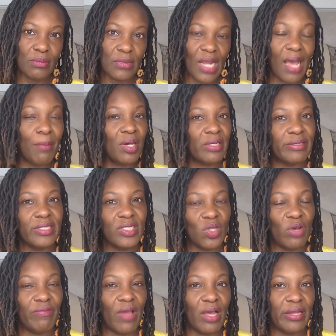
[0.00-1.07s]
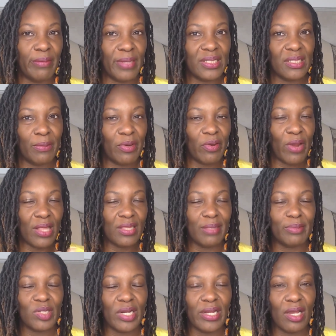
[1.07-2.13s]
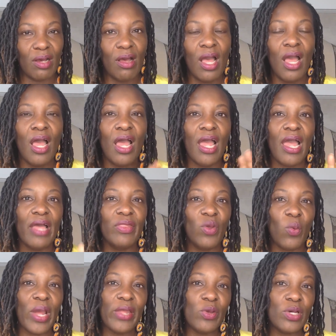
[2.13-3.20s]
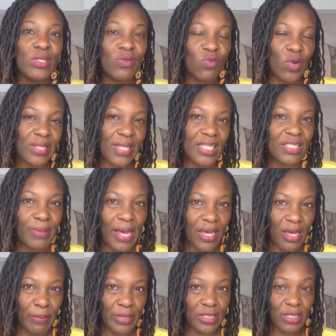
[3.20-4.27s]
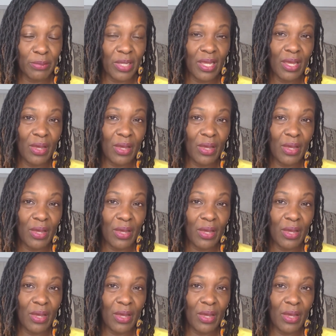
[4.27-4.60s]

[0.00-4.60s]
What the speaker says: I'm hungry, so if y'all hear my stomach growling, I'm sorry, y'all. The way you can avoid that is by coming to me.